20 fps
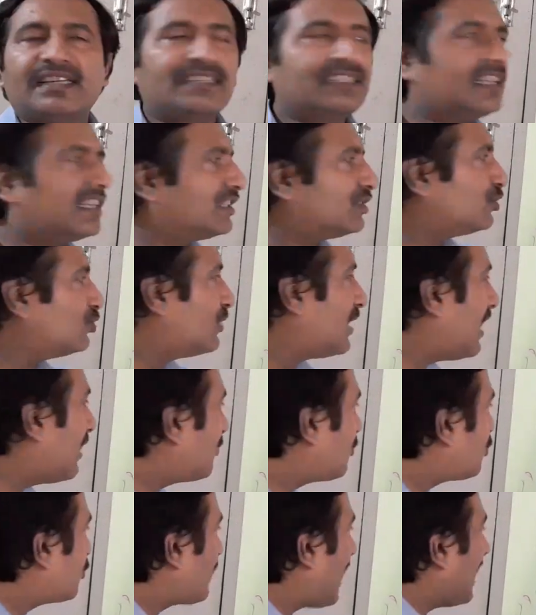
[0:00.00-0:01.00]
then you
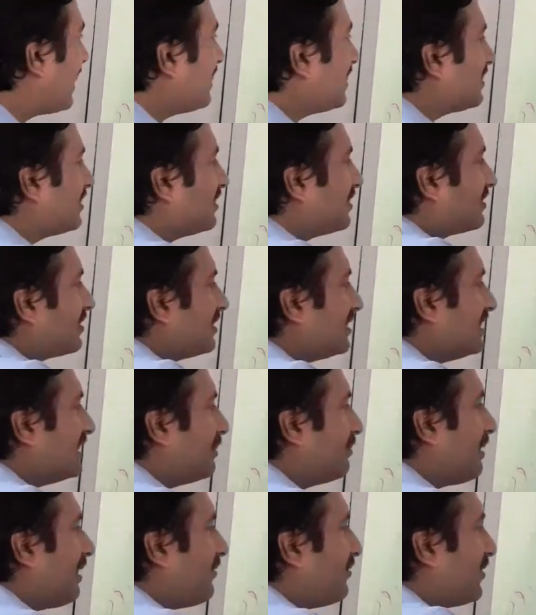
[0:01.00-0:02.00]
have to write this
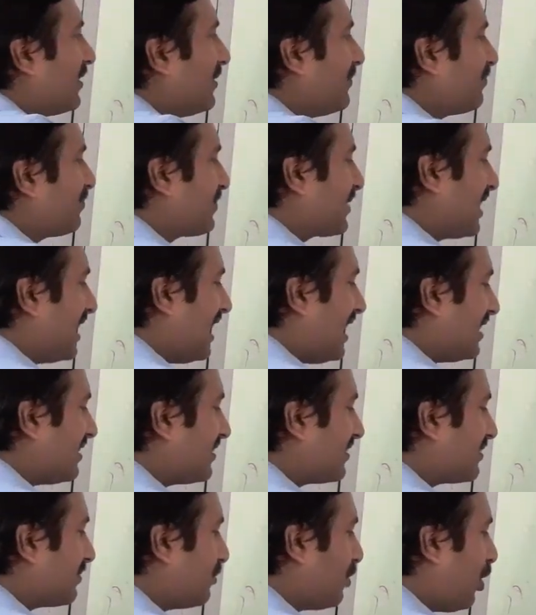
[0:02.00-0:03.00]
EMF as
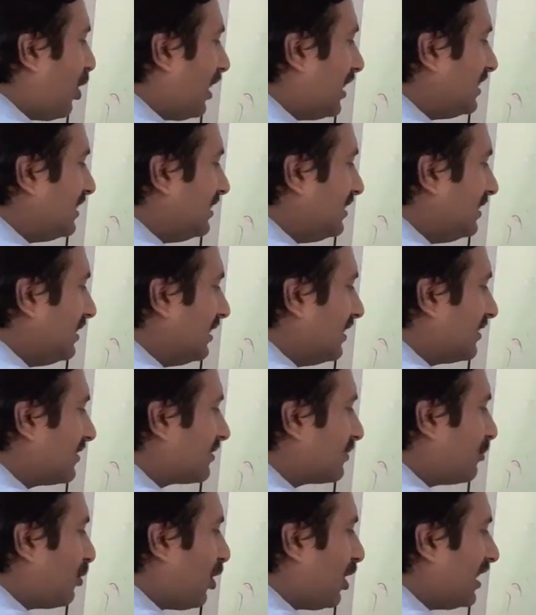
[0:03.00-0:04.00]
a small e,
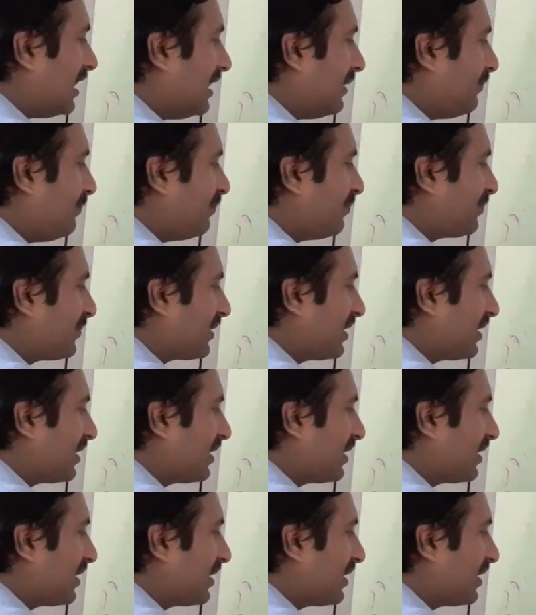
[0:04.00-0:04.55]
small m